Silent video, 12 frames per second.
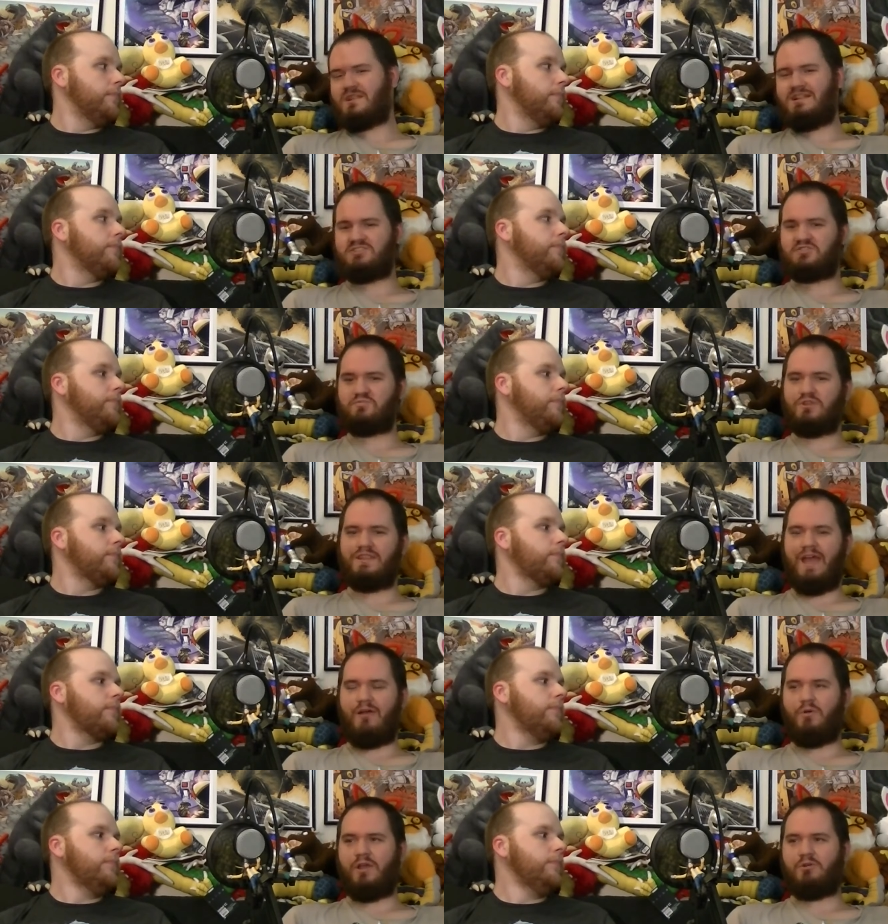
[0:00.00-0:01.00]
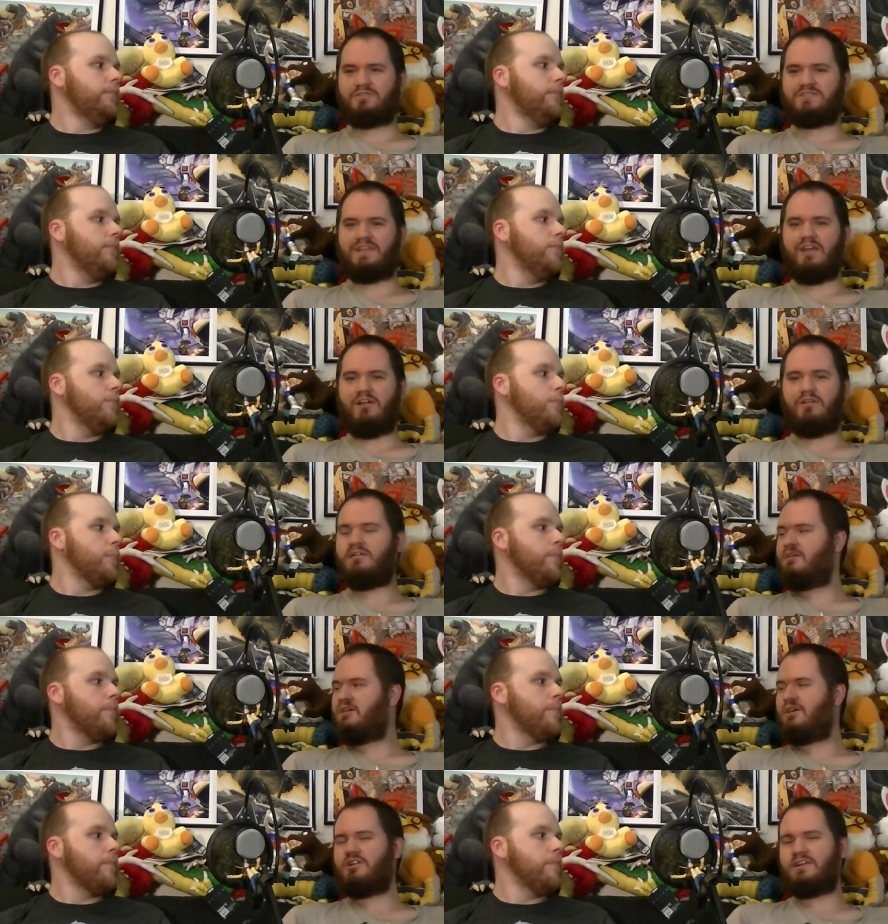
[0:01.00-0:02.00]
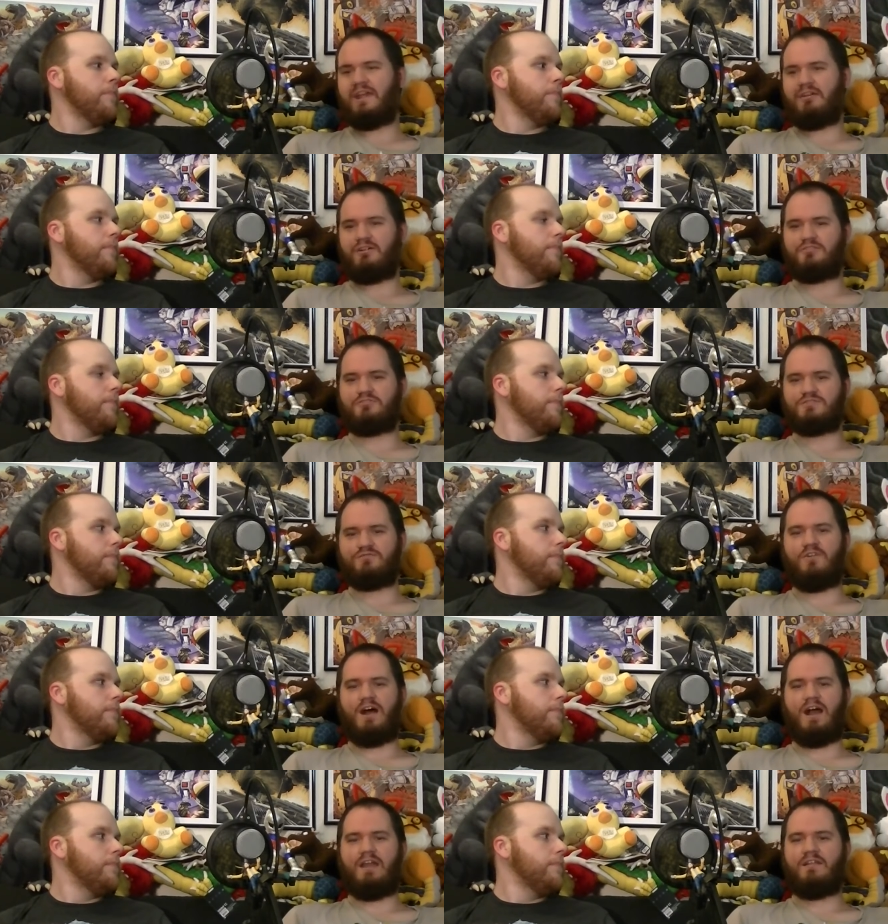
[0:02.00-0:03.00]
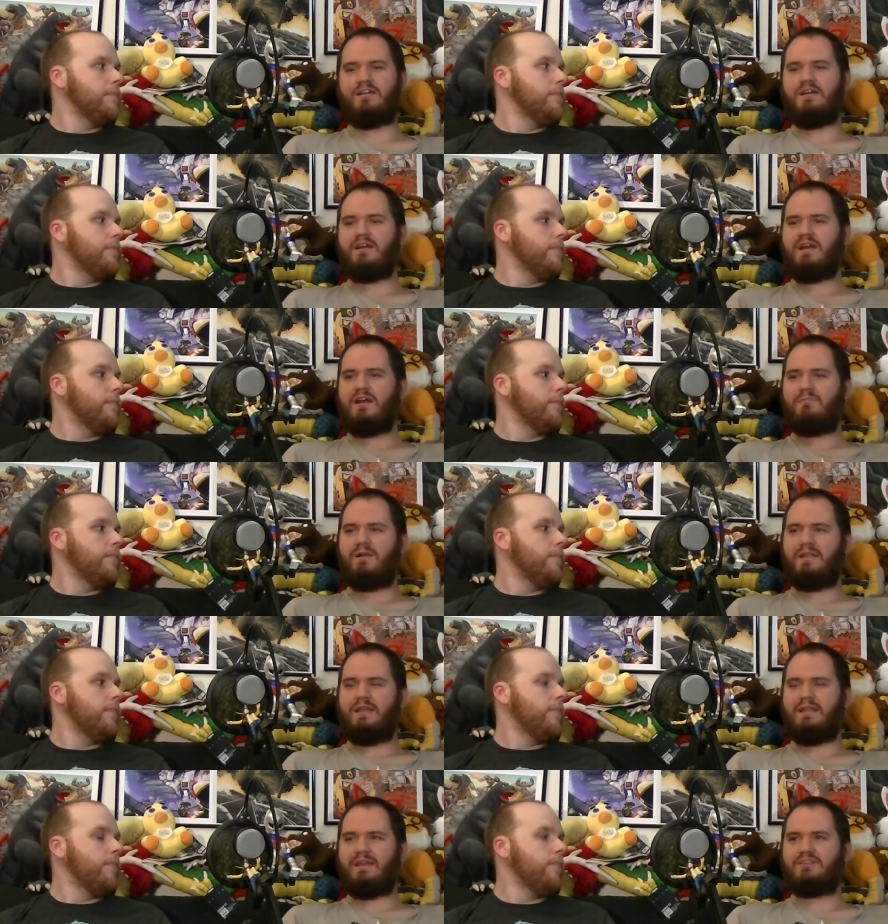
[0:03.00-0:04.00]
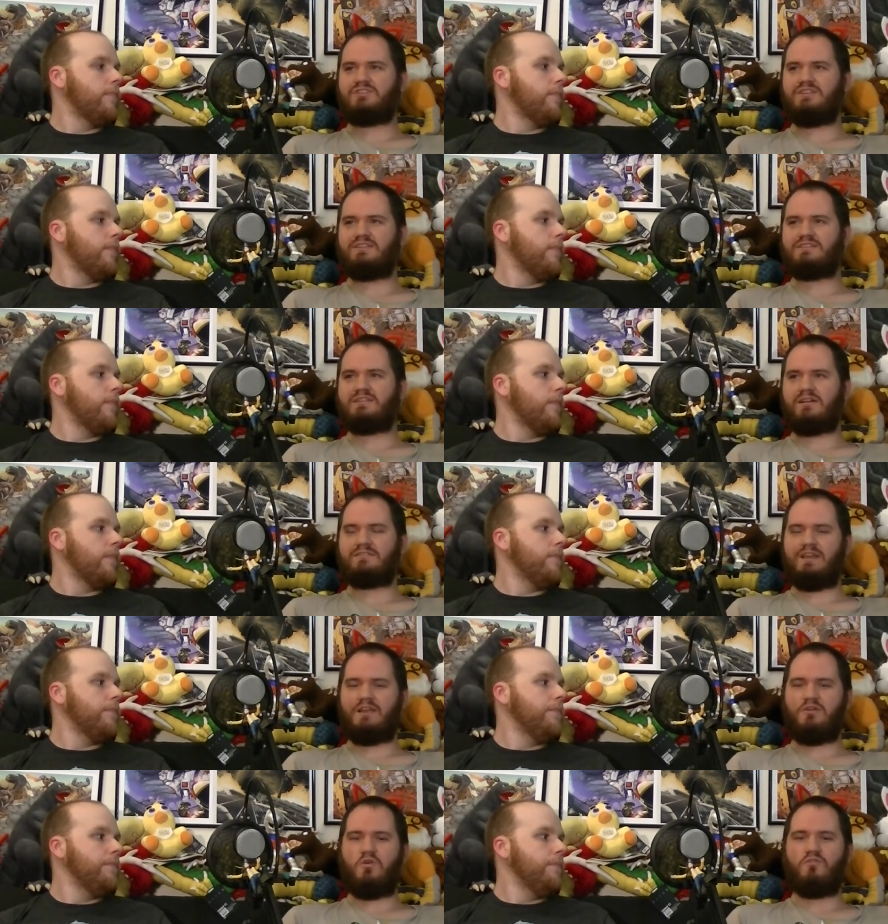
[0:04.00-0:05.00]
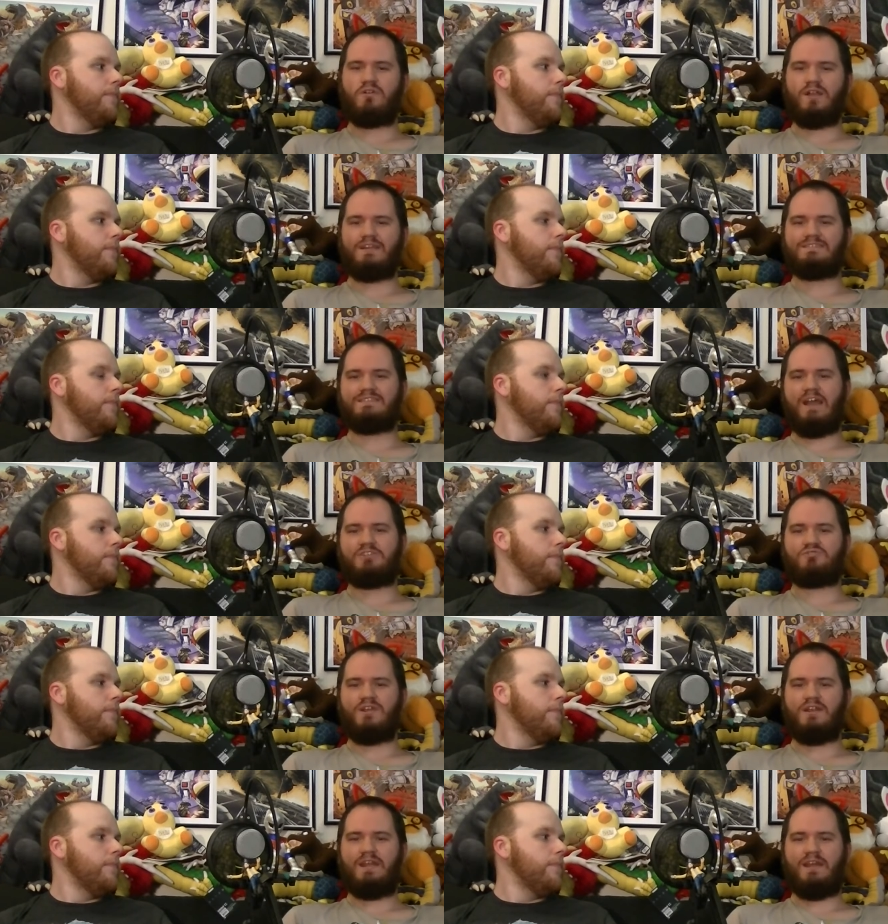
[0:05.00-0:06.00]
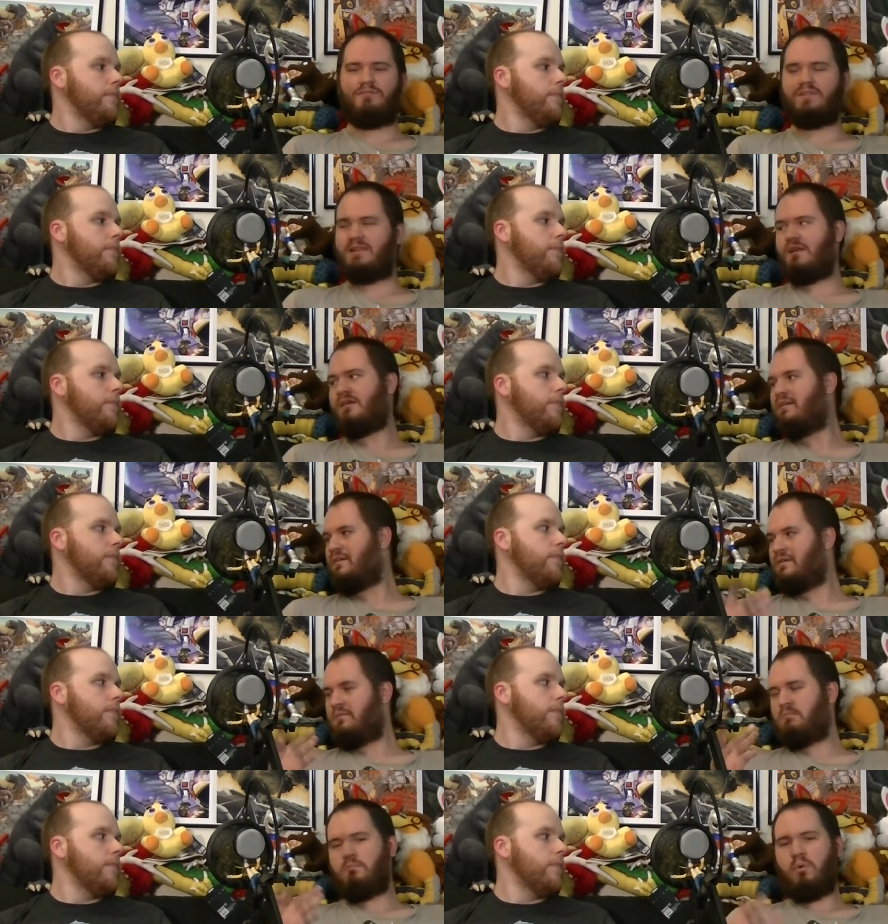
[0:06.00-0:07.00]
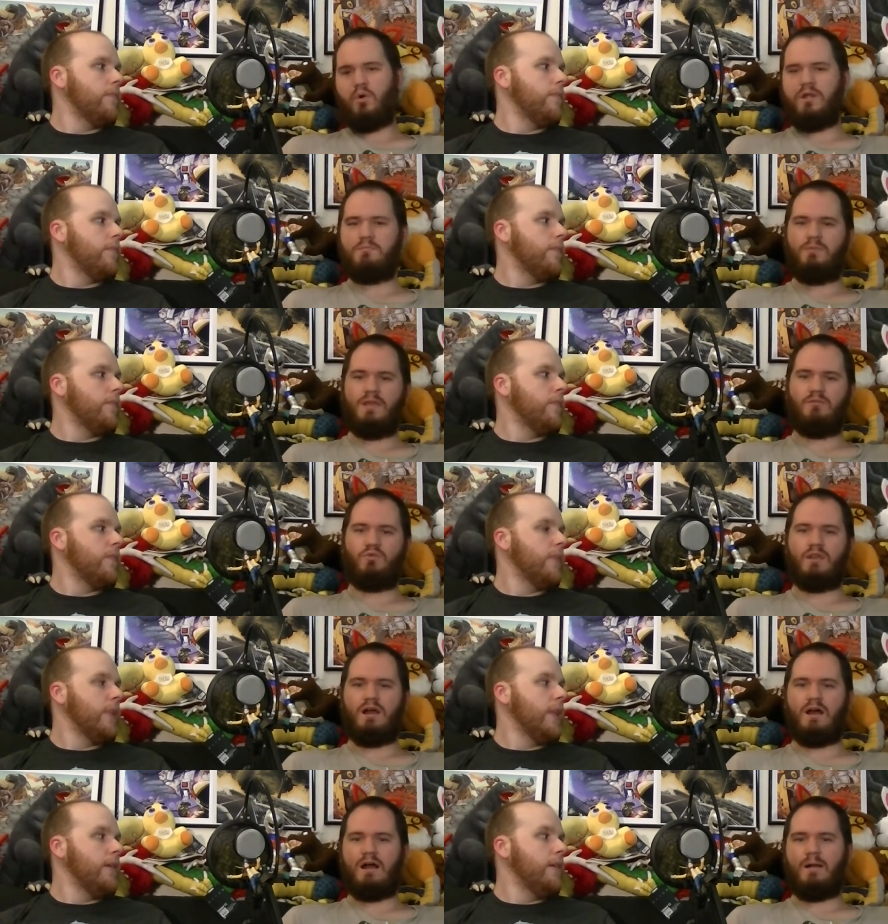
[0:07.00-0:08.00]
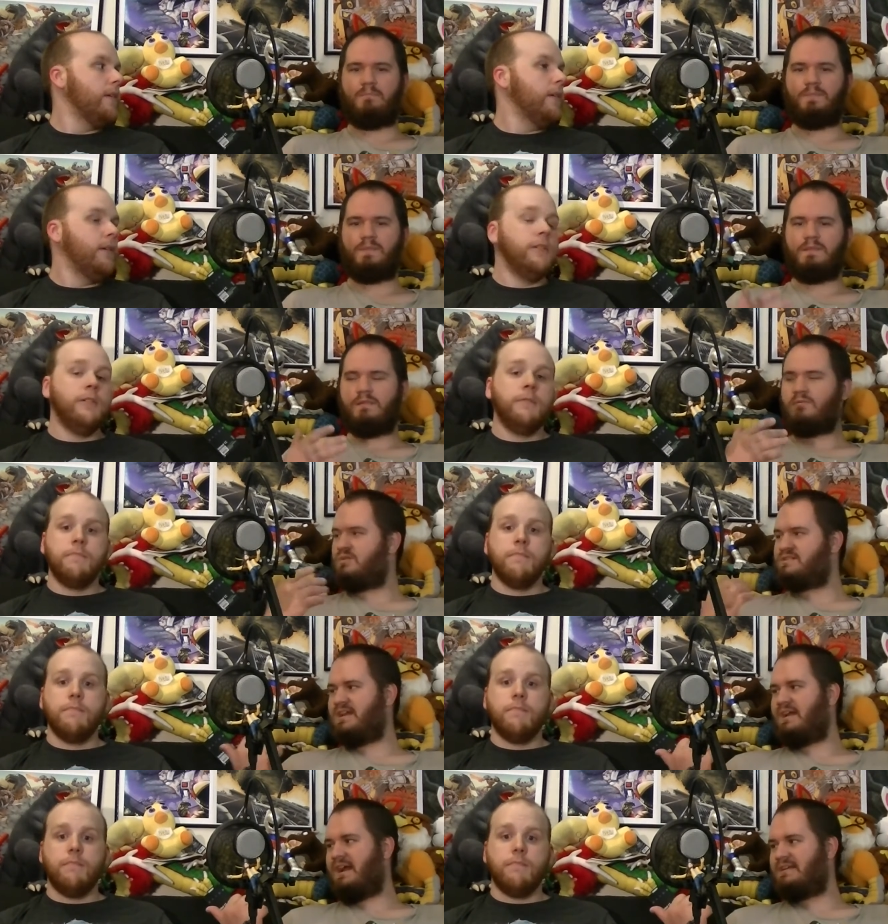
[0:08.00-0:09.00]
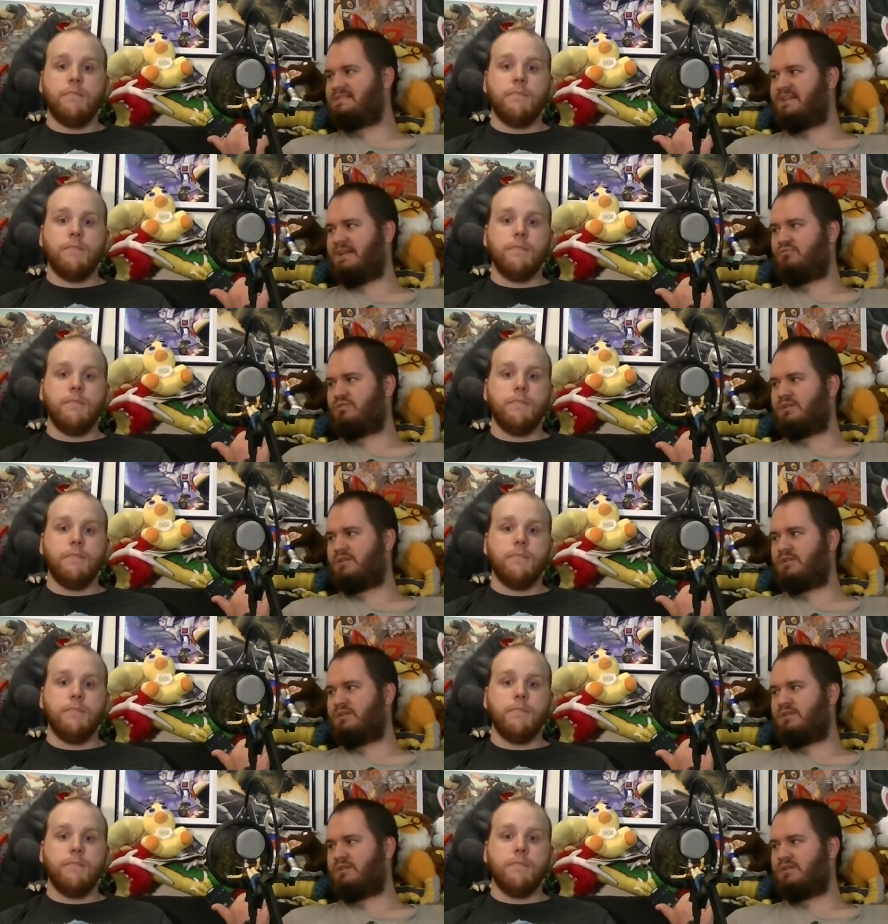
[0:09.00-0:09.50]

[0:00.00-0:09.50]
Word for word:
Speaker 1: let's just put it that way, or scared, her character is fine. But then, like, she starts, like, over-exaggerating everything. Point being, when, what's that guy's name where